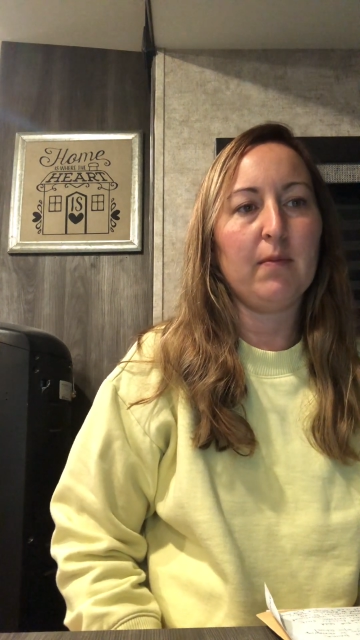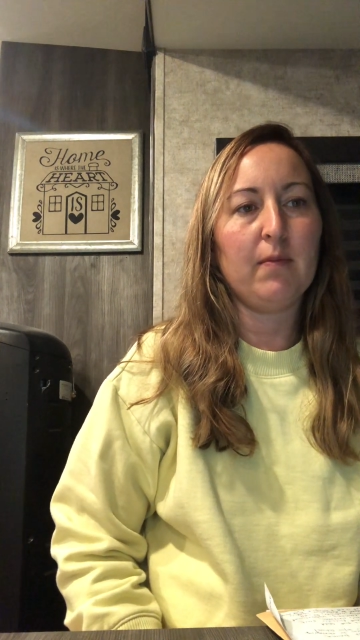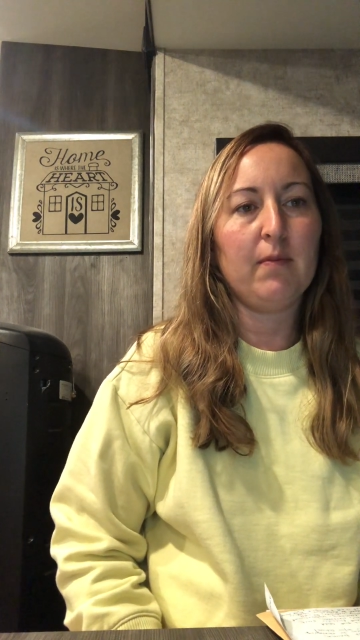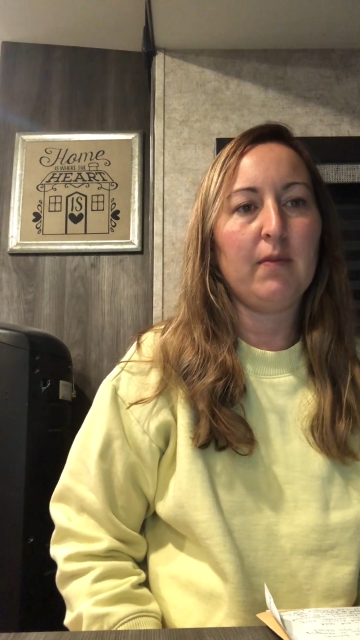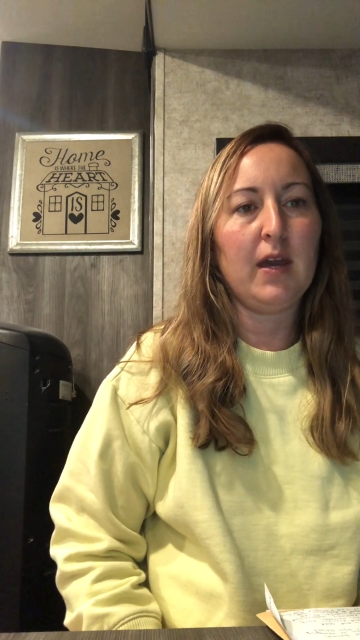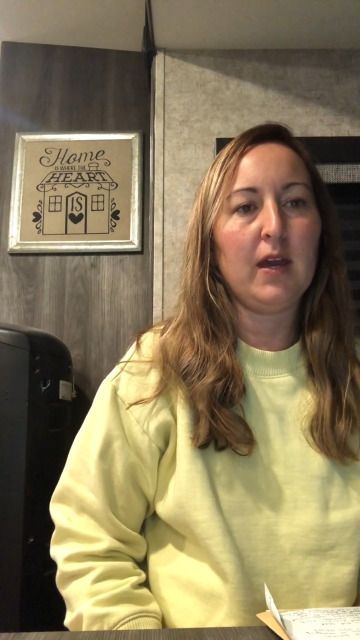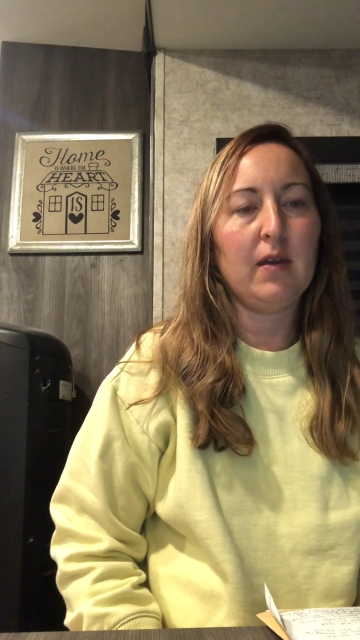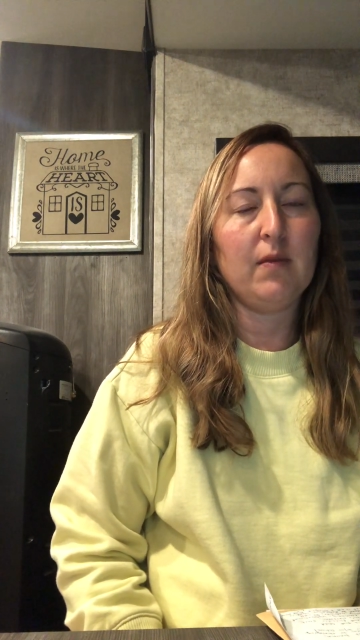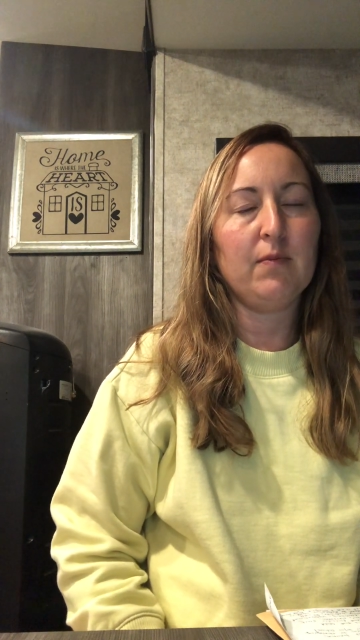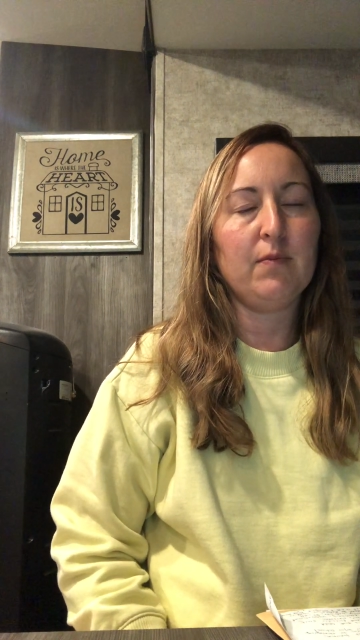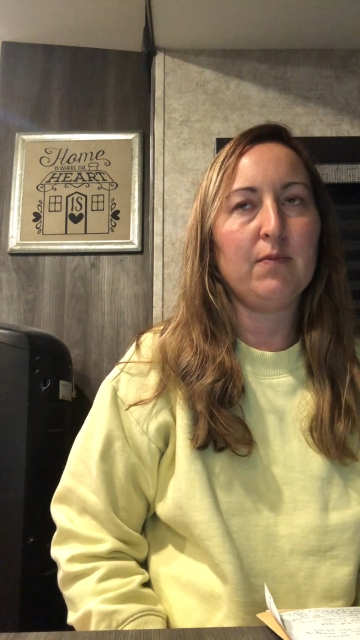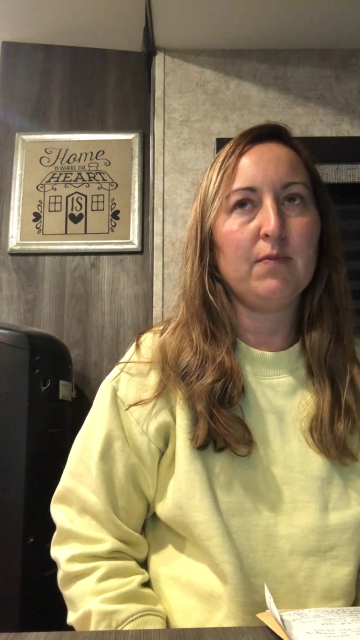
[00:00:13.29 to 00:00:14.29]
may
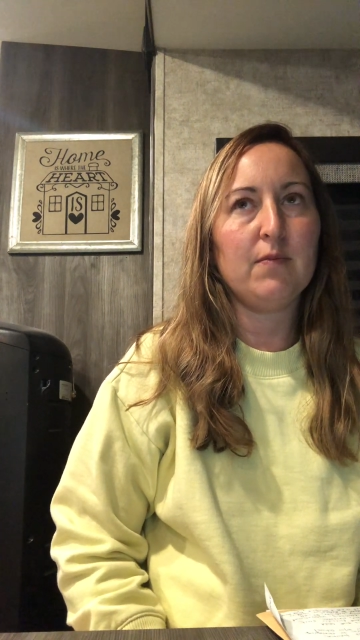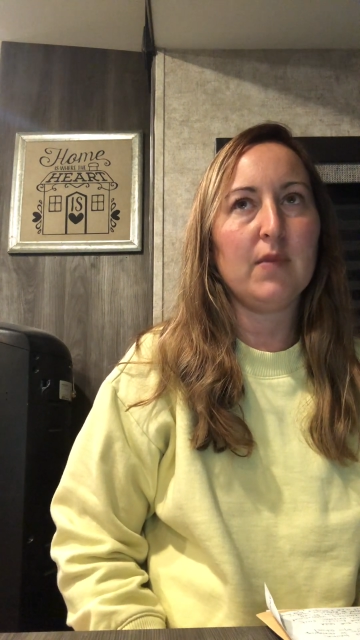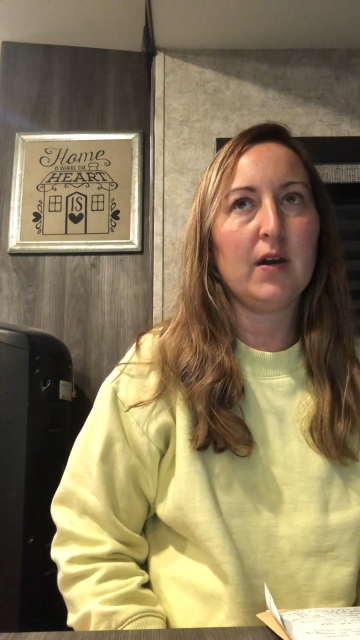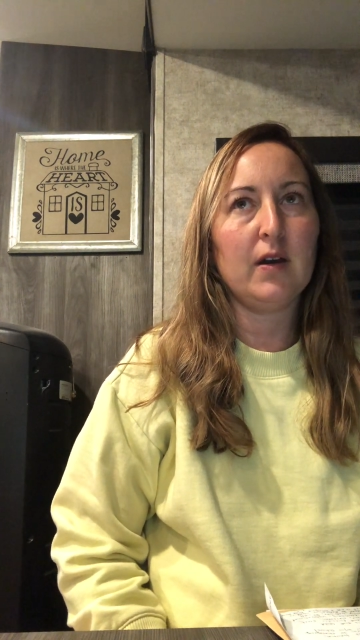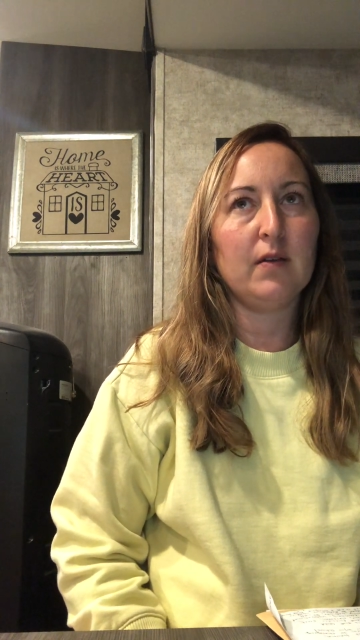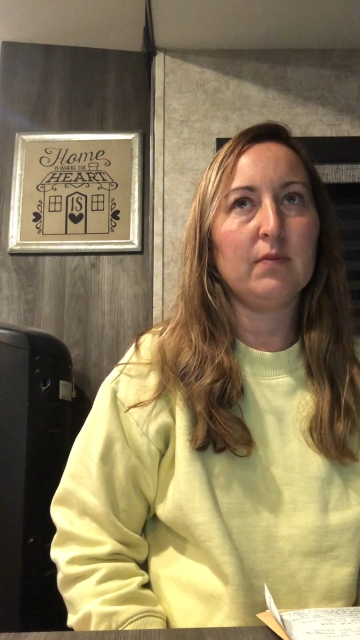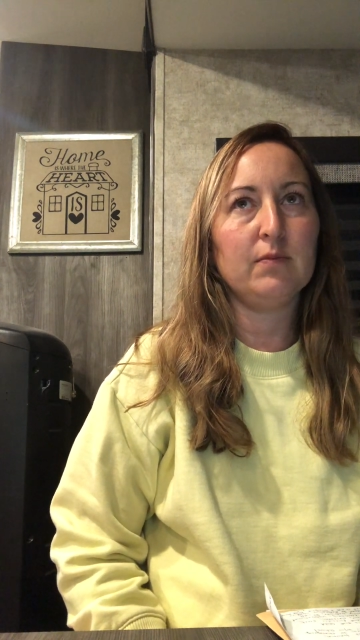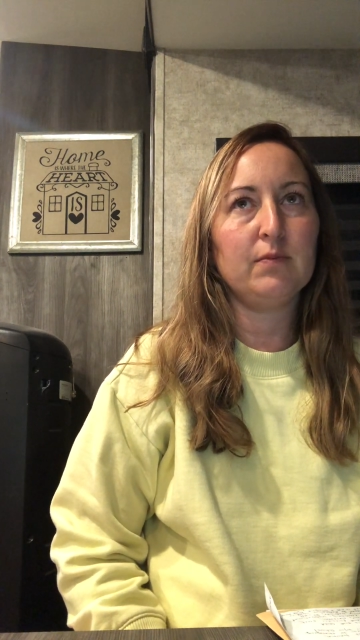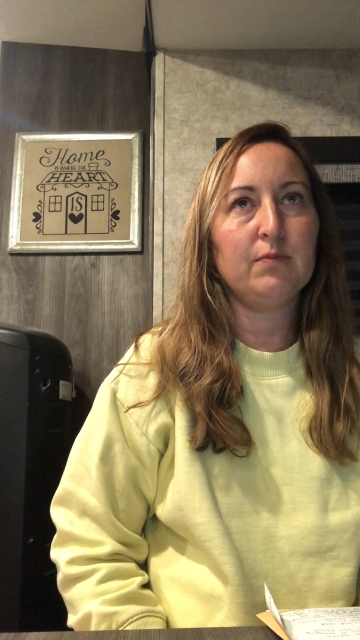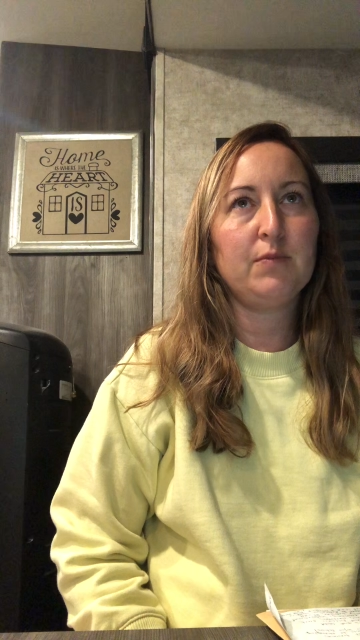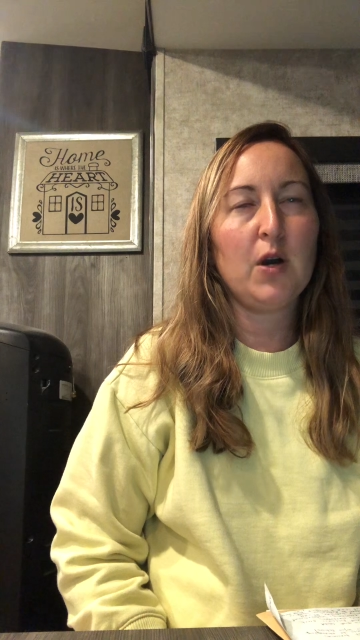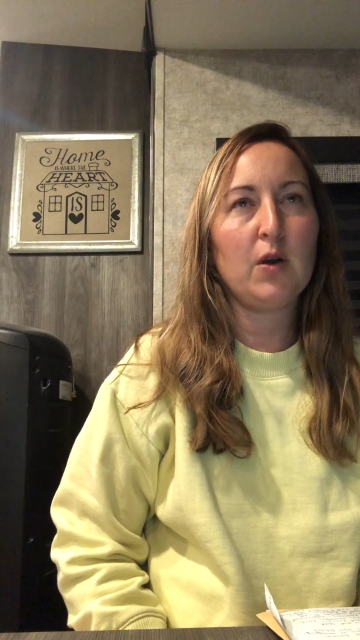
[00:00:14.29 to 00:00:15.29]

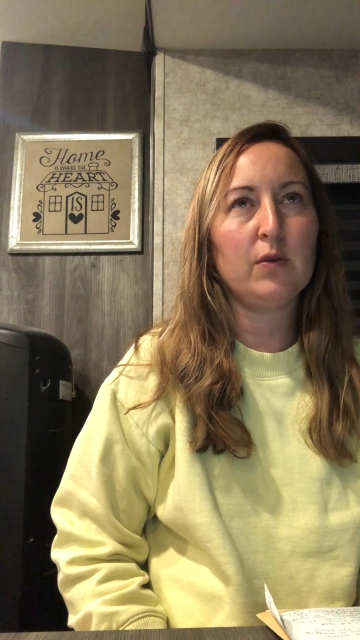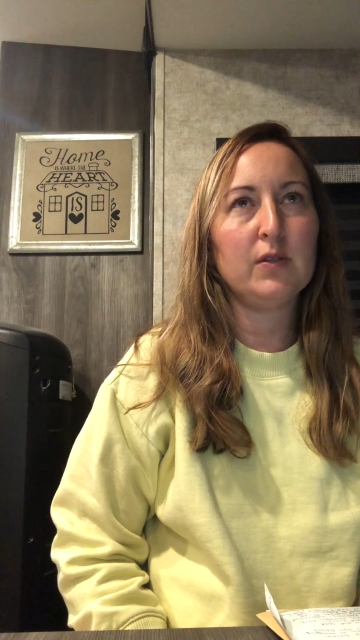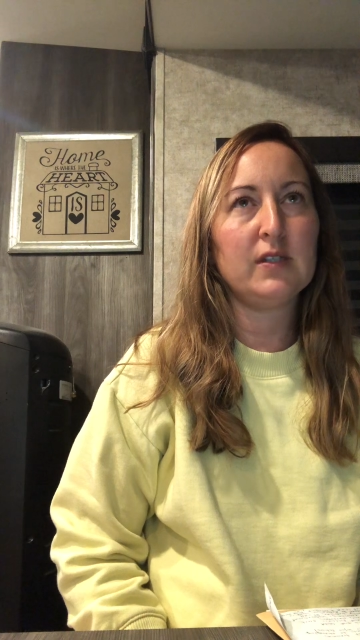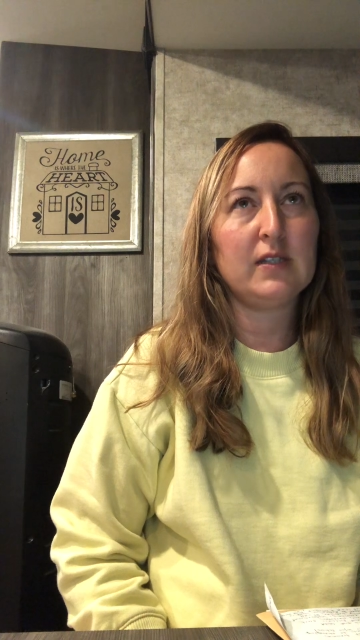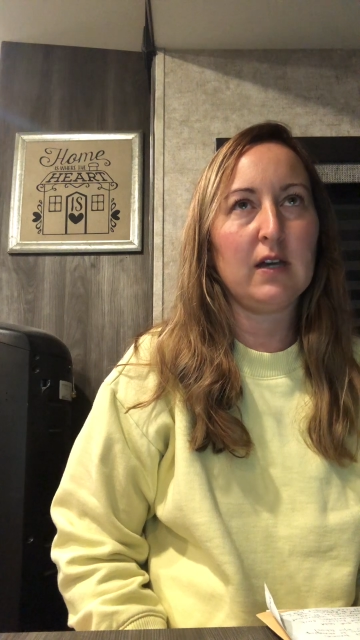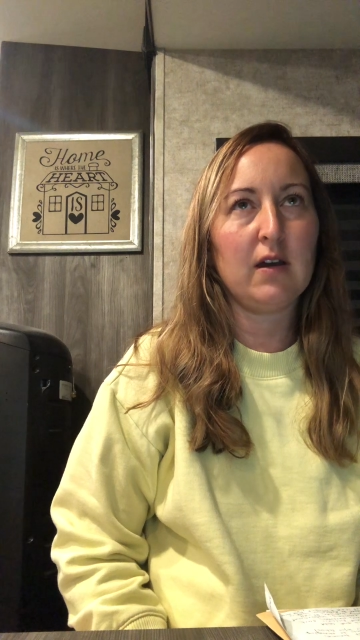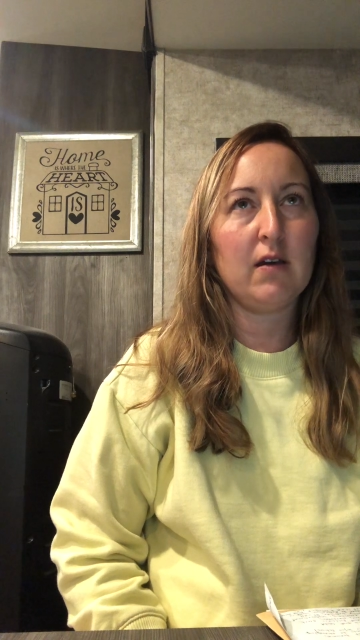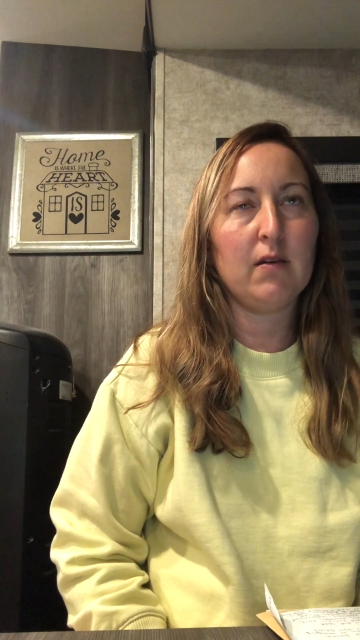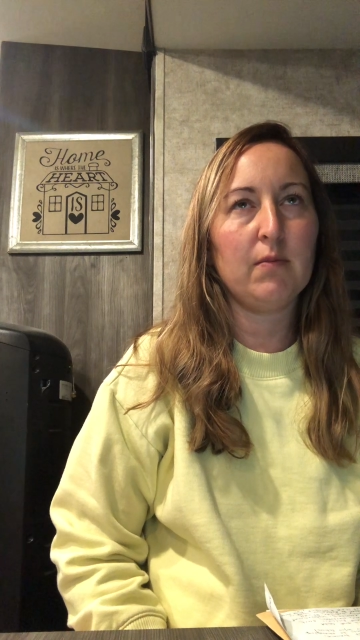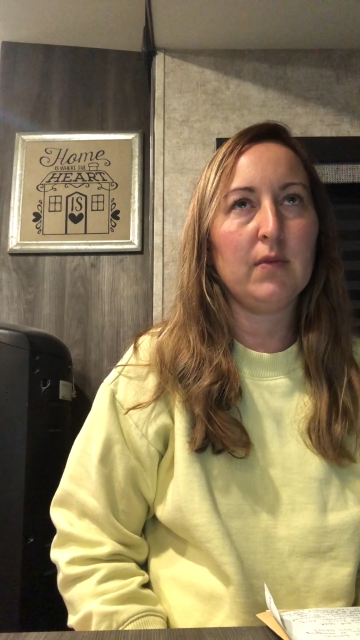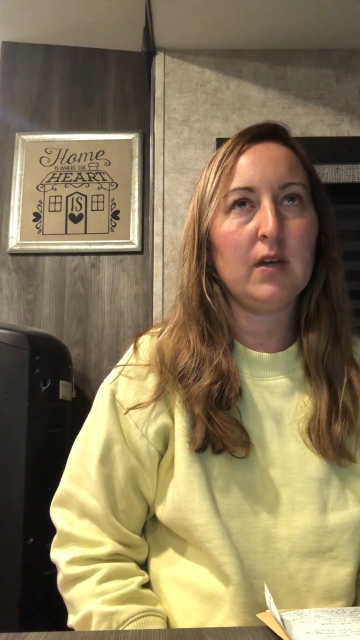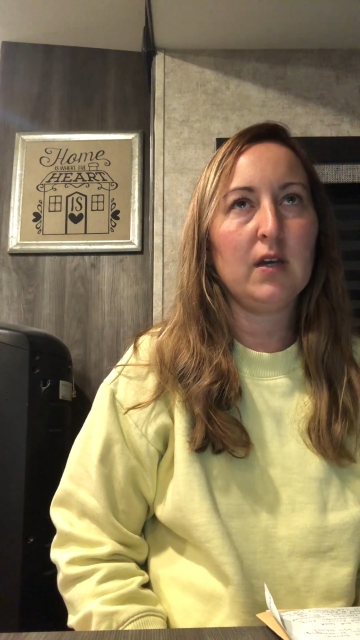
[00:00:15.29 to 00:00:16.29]
pose some